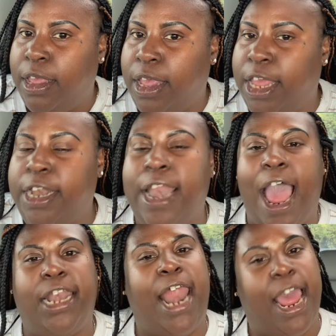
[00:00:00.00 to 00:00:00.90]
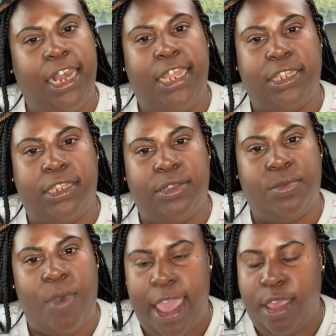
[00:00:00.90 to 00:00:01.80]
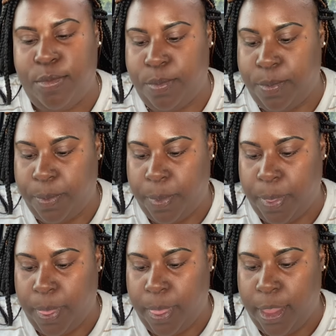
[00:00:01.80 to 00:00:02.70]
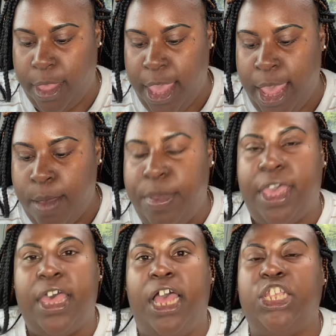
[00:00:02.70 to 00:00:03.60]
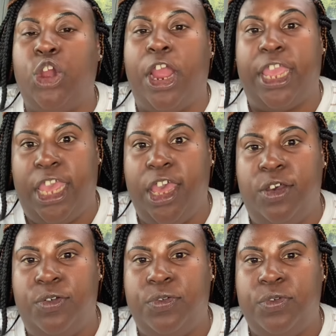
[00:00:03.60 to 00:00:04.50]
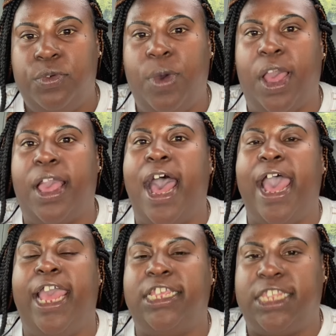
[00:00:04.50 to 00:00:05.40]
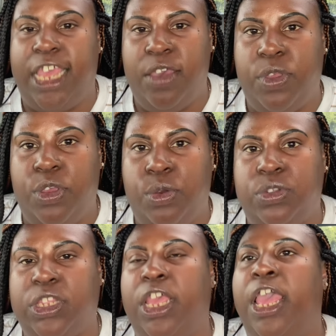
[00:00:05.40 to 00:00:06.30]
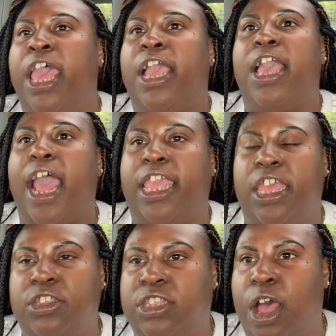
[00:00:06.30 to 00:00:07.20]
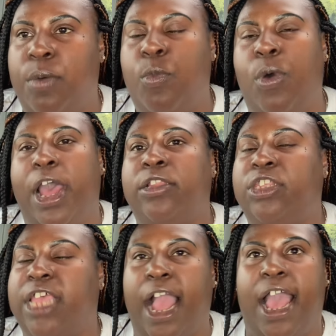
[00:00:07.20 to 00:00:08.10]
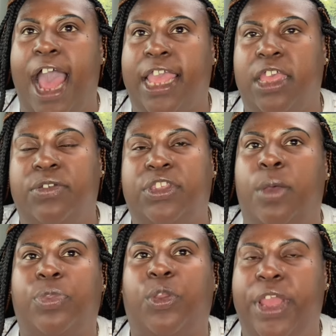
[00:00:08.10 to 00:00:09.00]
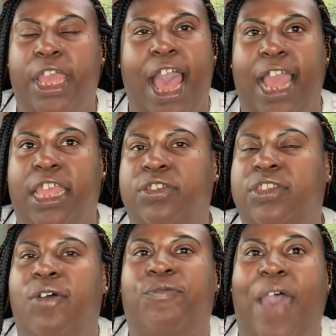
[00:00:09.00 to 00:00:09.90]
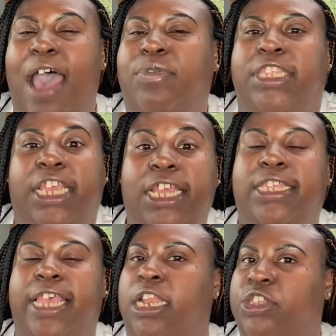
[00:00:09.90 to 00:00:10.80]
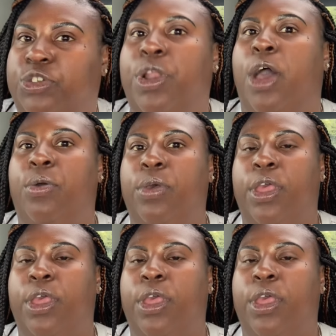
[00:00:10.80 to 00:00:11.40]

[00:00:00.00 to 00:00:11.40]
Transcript: and not listen, right? Because your gift, what God has given you, see, God gives some one, God gives some three, and God gives some 5 and 10 talents, you know.